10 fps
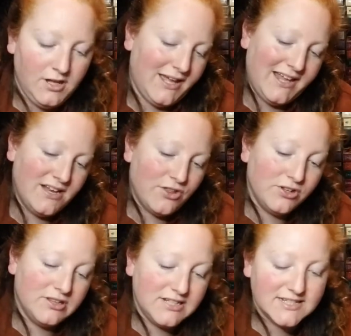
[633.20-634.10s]
Another
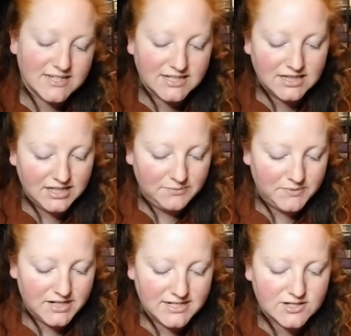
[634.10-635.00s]
Lisa
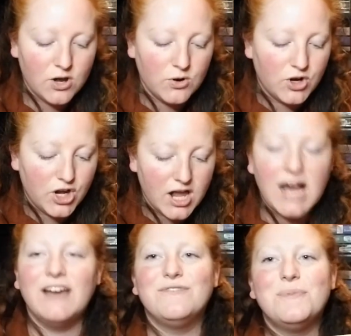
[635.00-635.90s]
Kleypas. Oh,
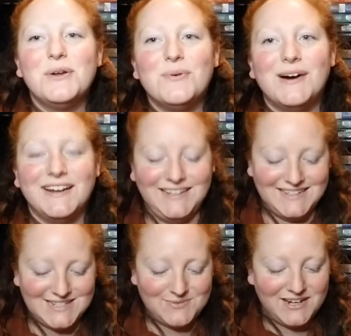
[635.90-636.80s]
I've been wanting
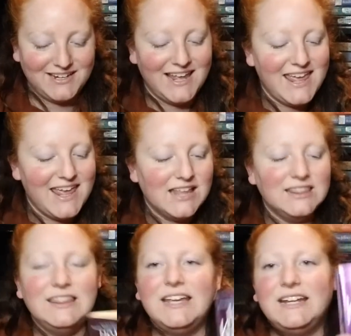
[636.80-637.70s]
this one.
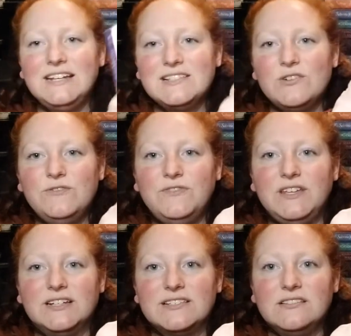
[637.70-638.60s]
Lady
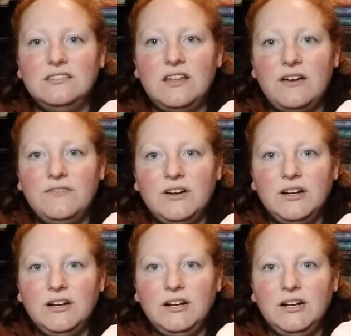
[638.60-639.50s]
Sophia's
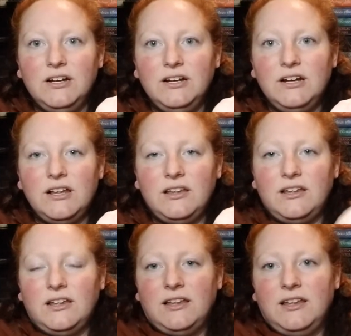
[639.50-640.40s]
Lover.
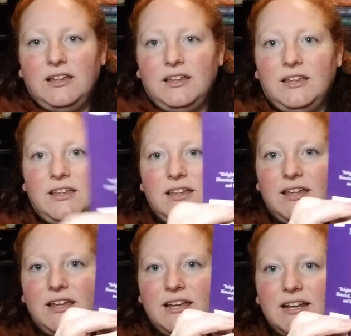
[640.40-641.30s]

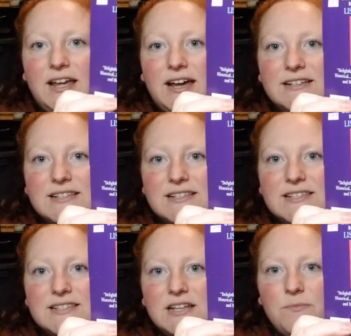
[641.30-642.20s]
And it has a
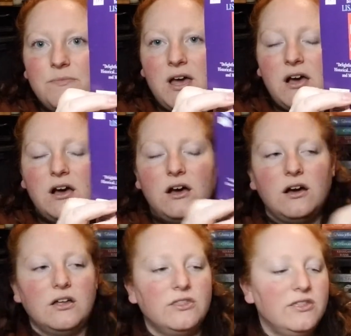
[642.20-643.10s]
step back.
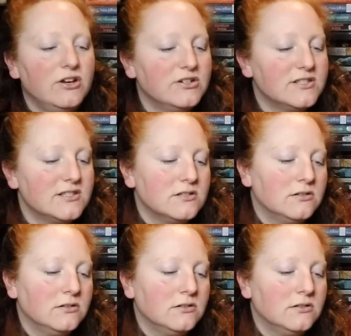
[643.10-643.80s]
Oh, there's...